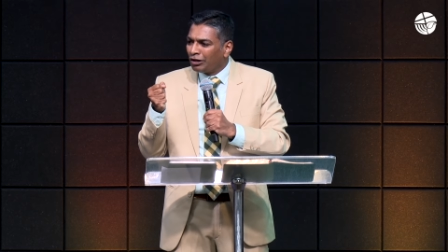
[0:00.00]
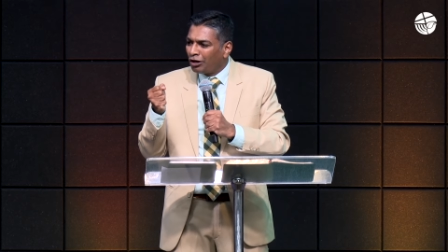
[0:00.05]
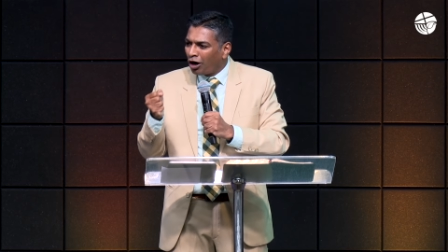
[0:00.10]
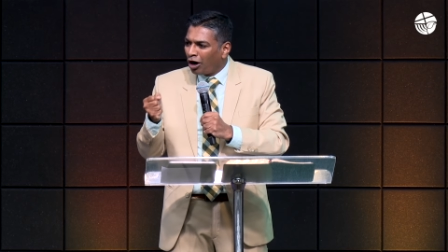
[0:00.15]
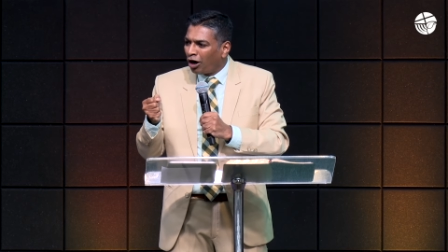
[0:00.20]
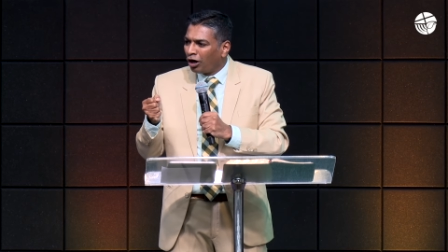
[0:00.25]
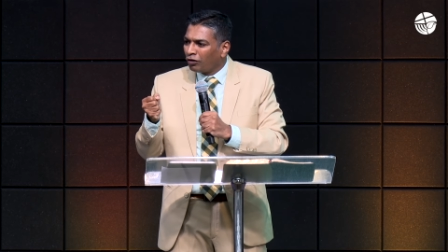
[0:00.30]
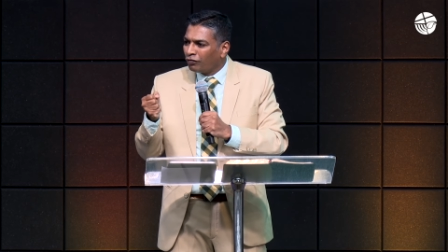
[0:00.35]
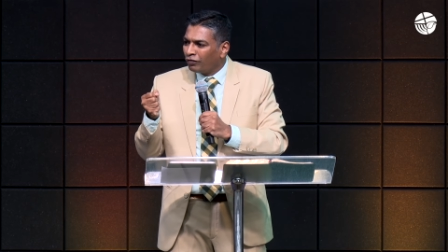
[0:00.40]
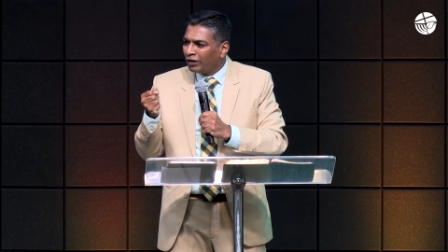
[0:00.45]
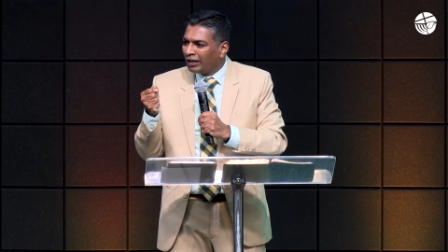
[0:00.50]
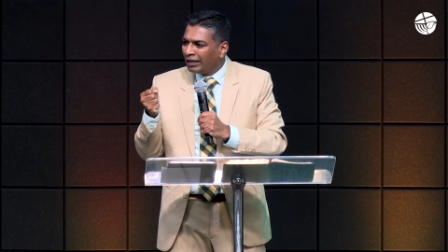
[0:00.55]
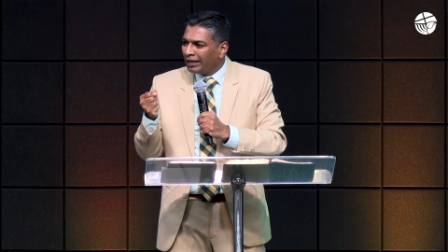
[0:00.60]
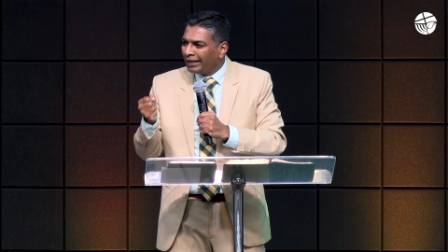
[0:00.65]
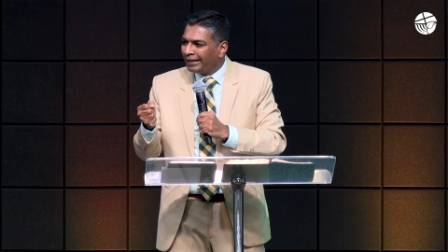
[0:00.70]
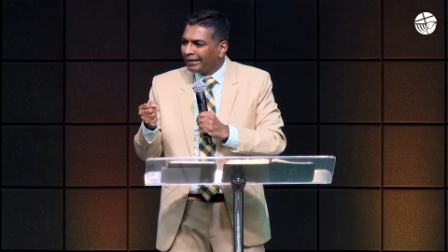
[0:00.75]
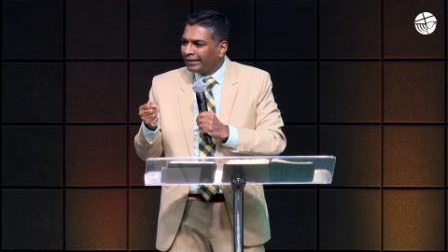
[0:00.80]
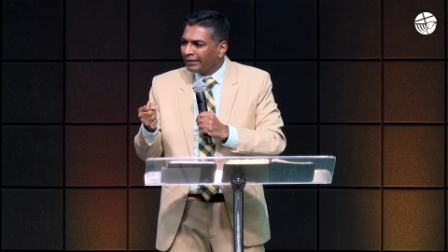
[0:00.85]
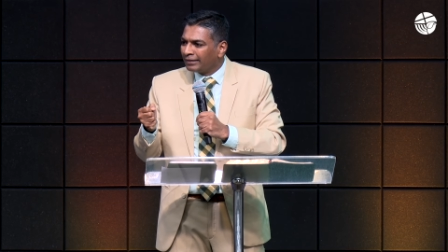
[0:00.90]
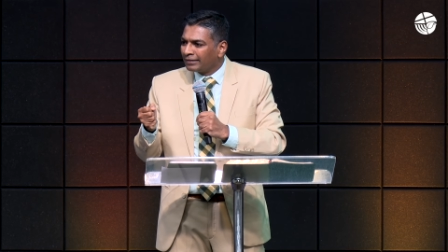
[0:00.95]
God will
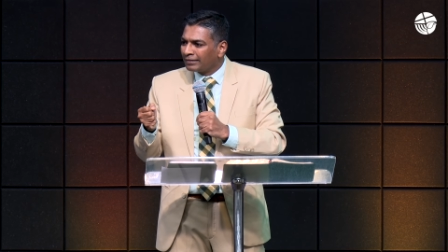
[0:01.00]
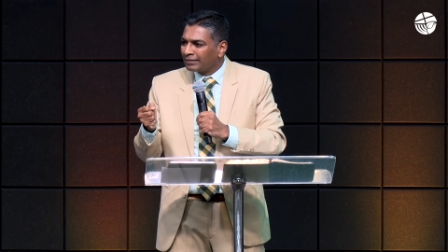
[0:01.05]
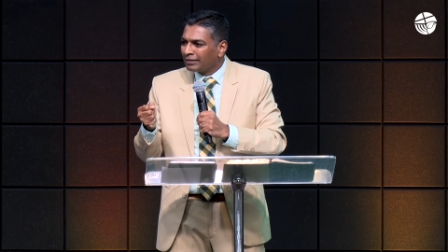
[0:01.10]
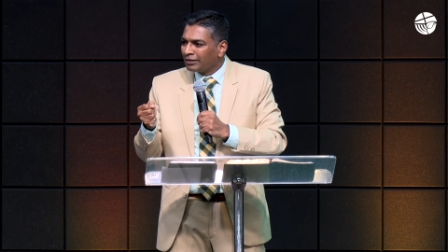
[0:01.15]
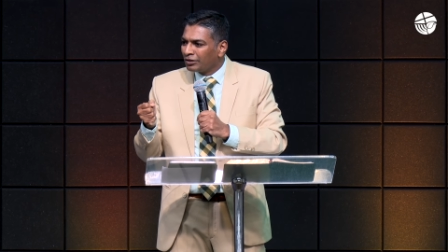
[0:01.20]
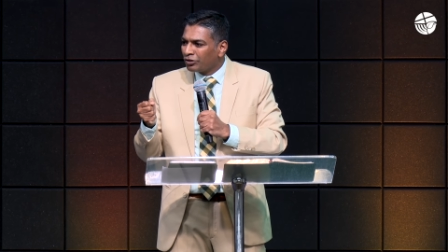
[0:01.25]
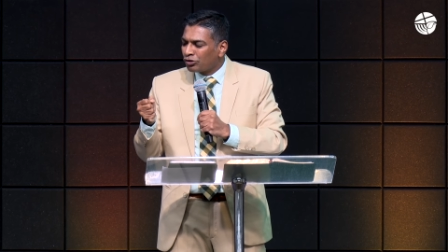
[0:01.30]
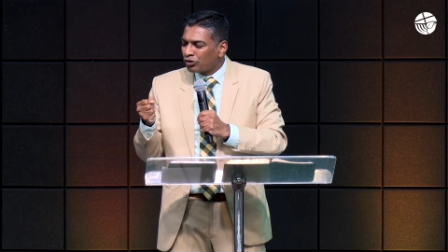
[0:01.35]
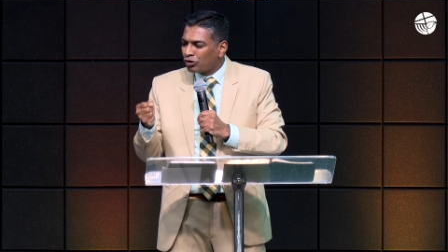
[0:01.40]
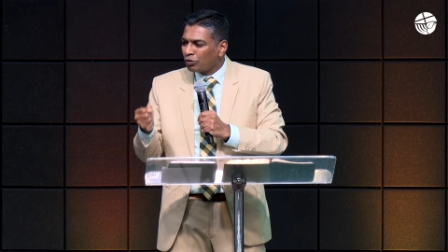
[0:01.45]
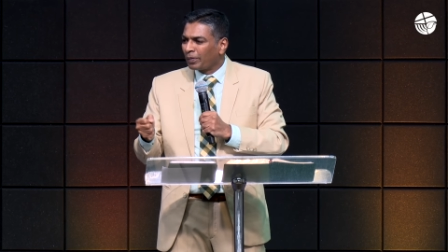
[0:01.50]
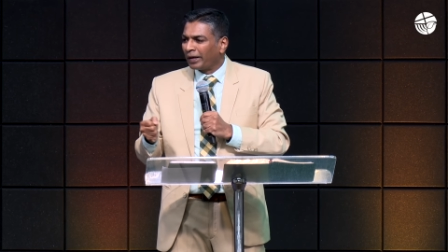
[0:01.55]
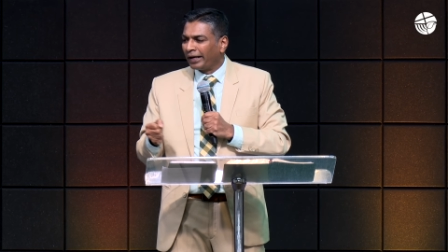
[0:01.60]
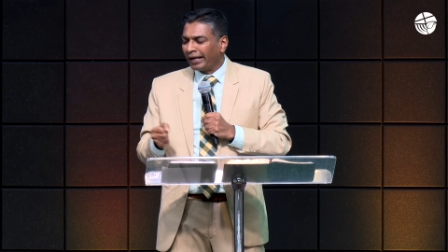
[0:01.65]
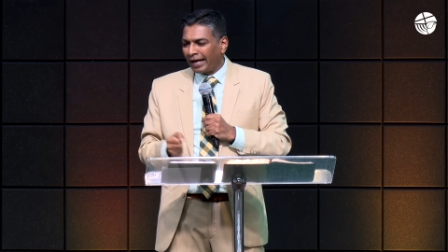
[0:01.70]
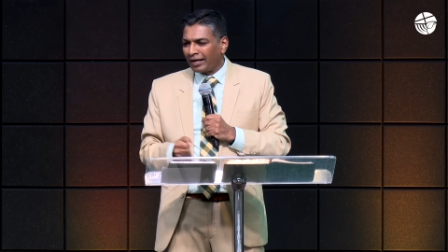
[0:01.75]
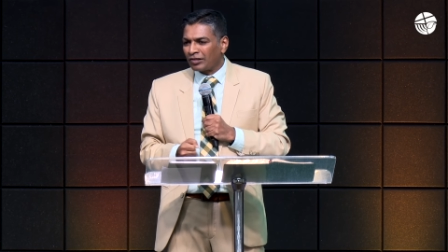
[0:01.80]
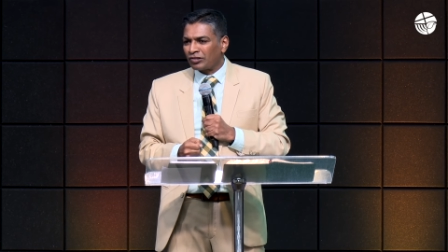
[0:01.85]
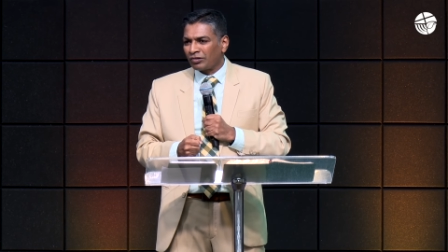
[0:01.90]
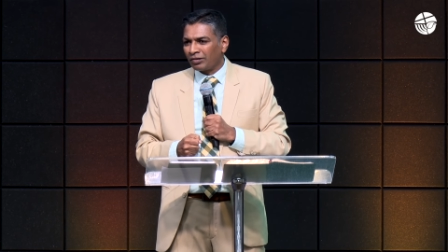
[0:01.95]
lead us
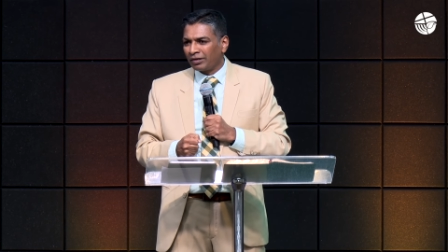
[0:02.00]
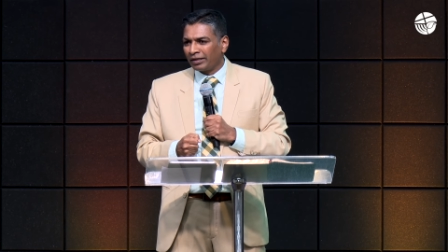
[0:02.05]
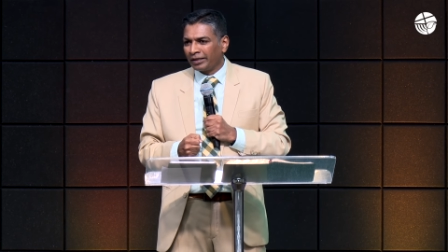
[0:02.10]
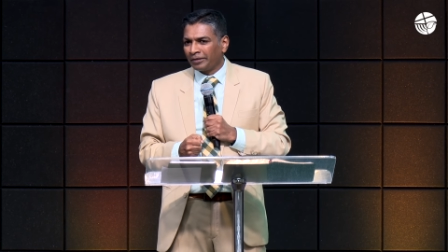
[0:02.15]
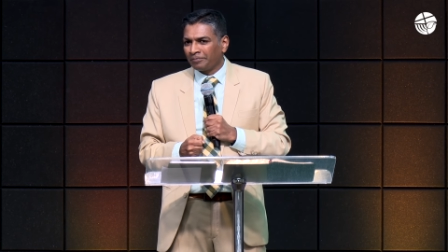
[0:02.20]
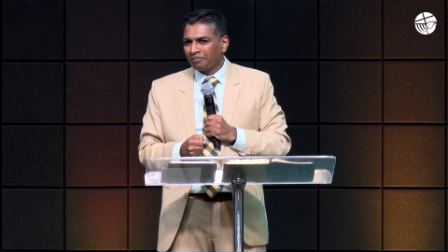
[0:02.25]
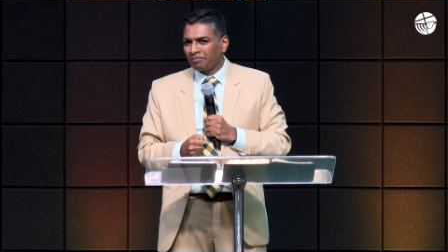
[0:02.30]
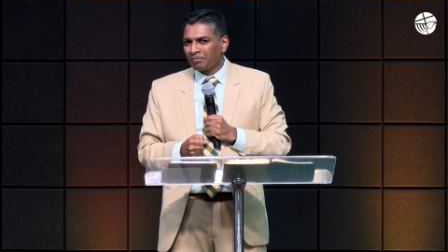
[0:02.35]
supernaturally.